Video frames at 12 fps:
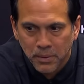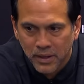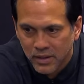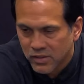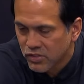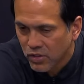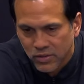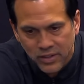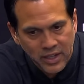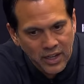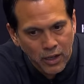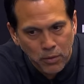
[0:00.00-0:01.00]
But it
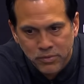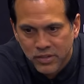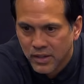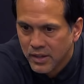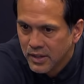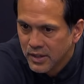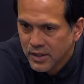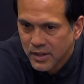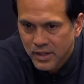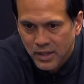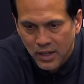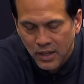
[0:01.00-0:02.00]
certainly helped
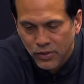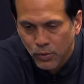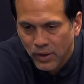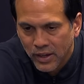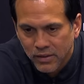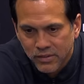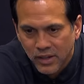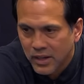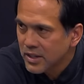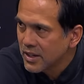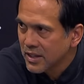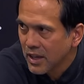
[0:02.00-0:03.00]
the way
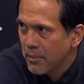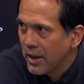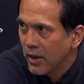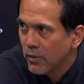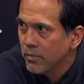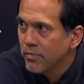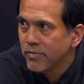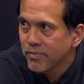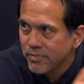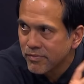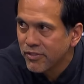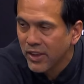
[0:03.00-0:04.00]
Duncan came out,
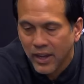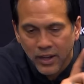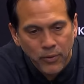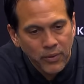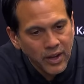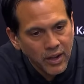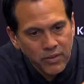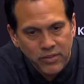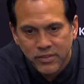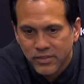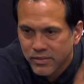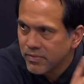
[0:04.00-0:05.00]
flying
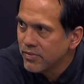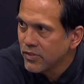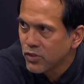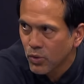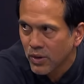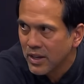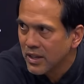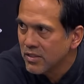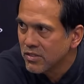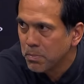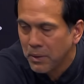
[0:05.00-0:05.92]
around screens.